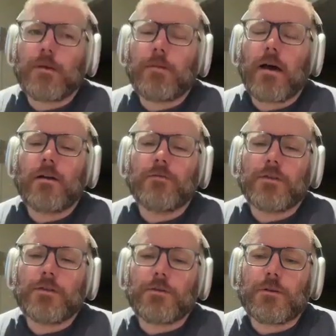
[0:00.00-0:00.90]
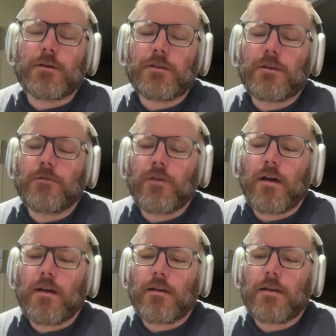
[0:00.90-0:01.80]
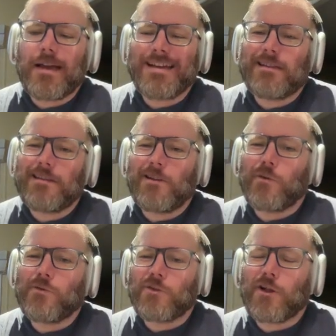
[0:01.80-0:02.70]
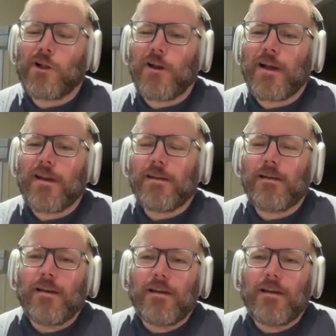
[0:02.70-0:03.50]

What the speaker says: to be part of the tour, and so far Noel's declined.